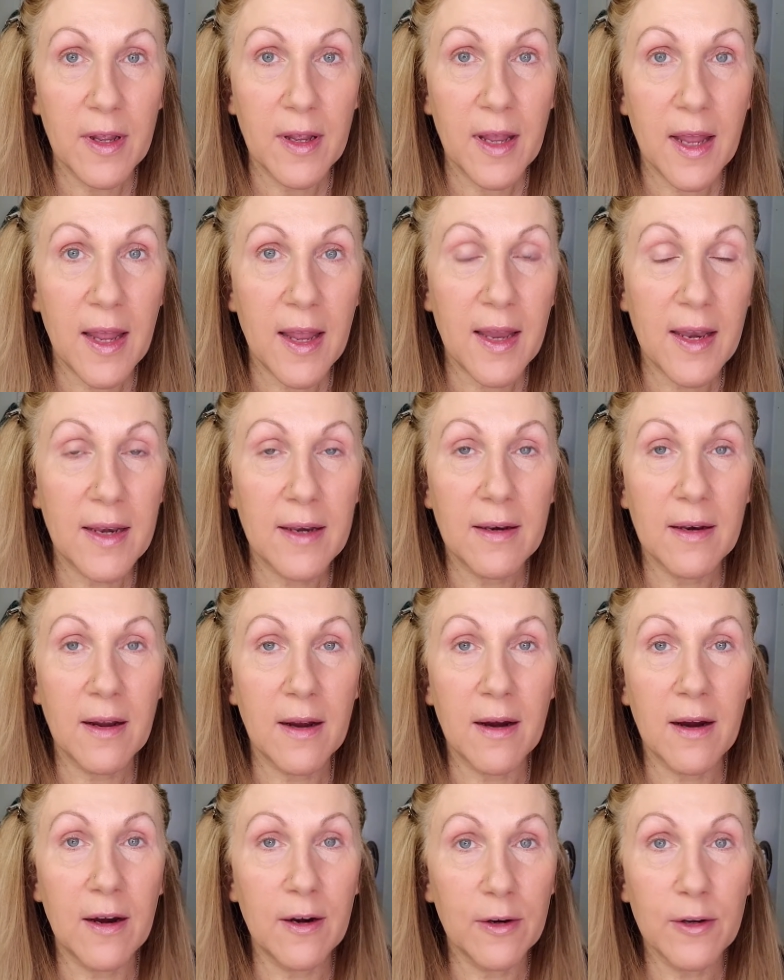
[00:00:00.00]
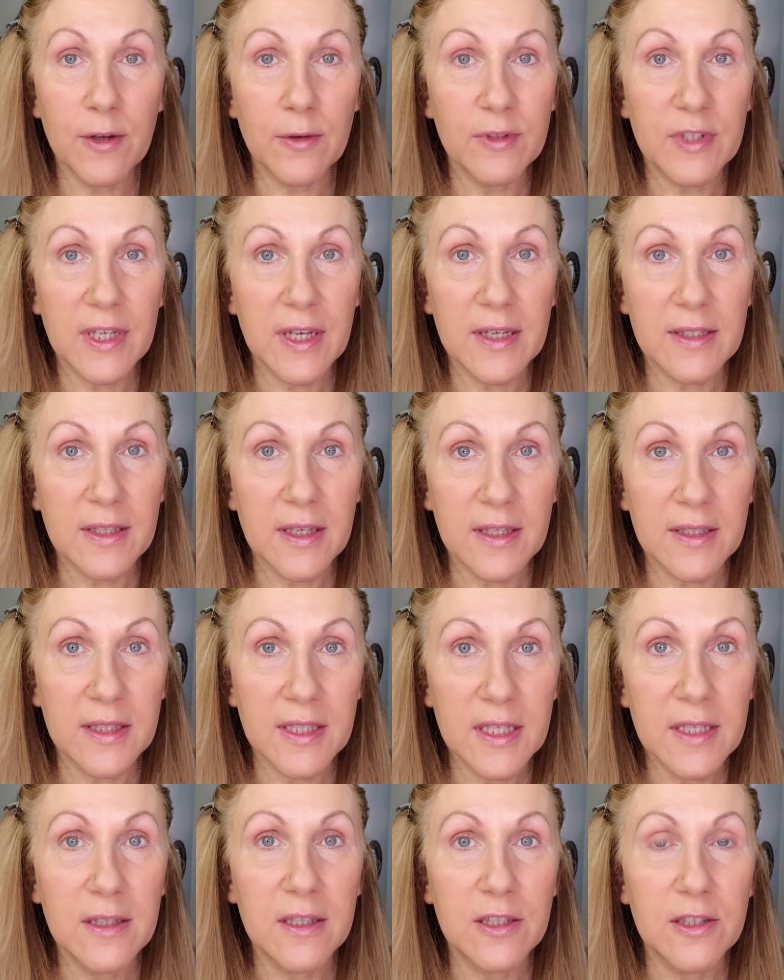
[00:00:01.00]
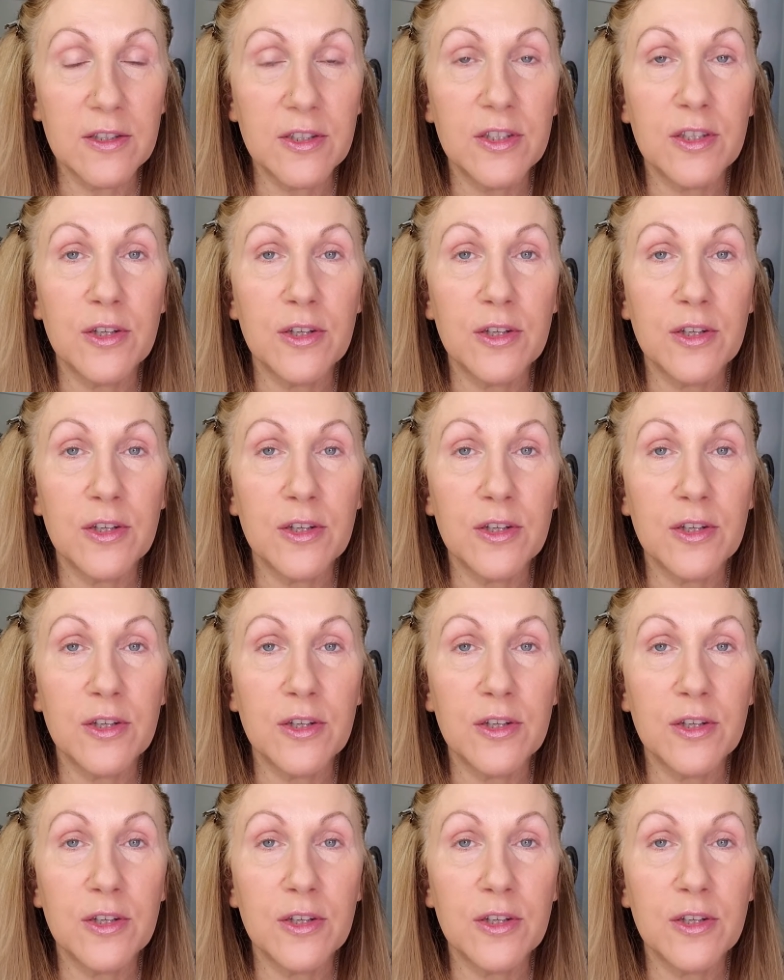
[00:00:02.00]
and aren't using as concealers.